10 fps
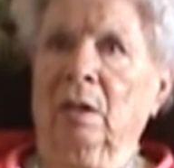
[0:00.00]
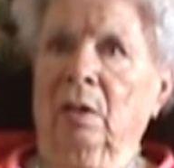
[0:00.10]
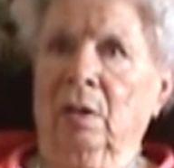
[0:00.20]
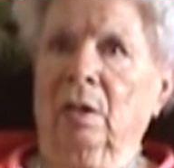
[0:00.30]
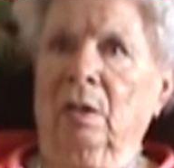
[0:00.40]

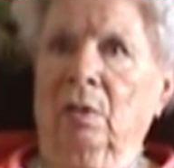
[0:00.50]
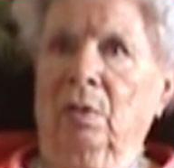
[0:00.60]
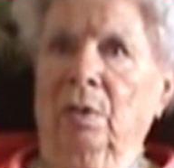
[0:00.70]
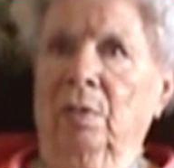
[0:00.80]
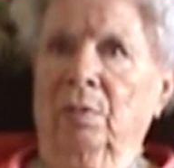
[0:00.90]
Because I
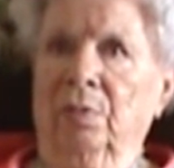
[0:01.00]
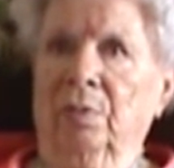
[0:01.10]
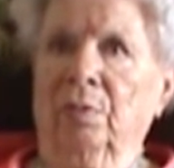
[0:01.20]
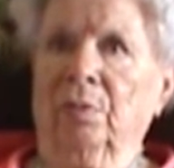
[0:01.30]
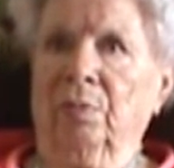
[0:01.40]
remember him
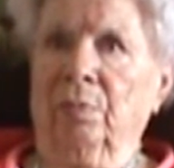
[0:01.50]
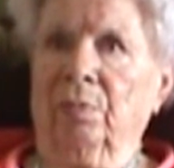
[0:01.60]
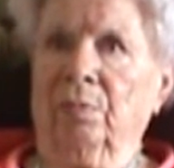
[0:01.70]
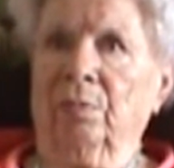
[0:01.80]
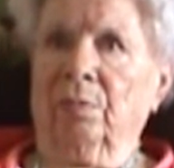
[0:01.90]
playing at
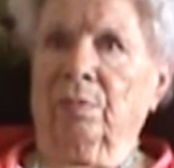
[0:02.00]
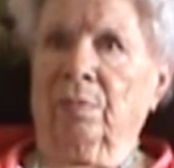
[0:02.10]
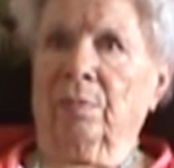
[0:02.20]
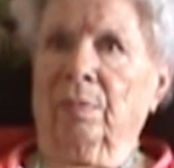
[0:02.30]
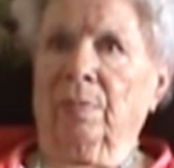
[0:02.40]
some of
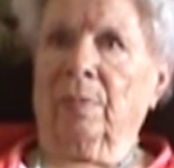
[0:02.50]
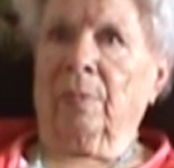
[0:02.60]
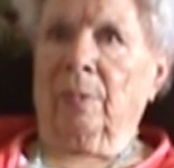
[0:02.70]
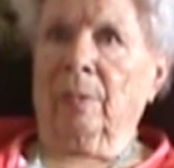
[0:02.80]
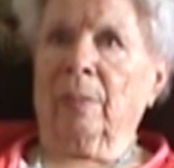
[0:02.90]
the
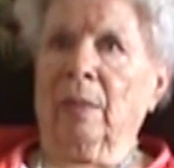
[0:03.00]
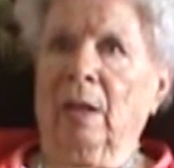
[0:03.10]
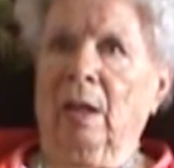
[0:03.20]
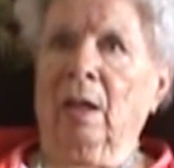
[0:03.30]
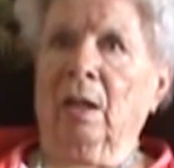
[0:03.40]
Grange
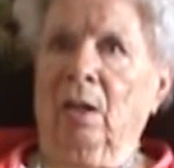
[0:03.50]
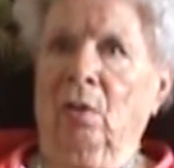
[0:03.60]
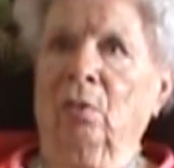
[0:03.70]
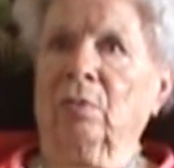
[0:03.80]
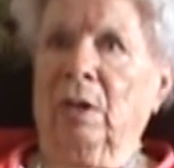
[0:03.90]

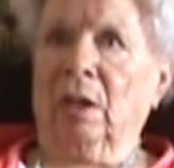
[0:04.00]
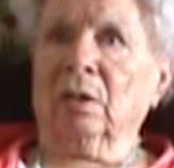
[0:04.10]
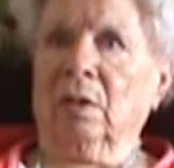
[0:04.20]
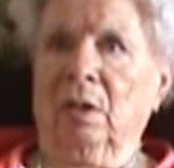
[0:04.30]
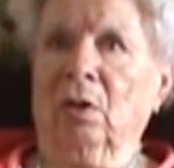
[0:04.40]
dances. Oh, yeah. Stuff.
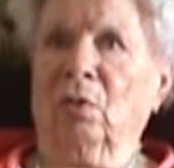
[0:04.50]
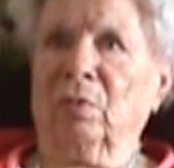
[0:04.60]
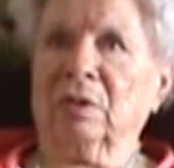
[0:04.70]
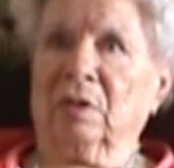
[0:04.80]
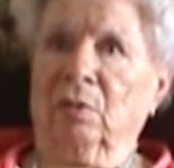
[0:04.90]
He always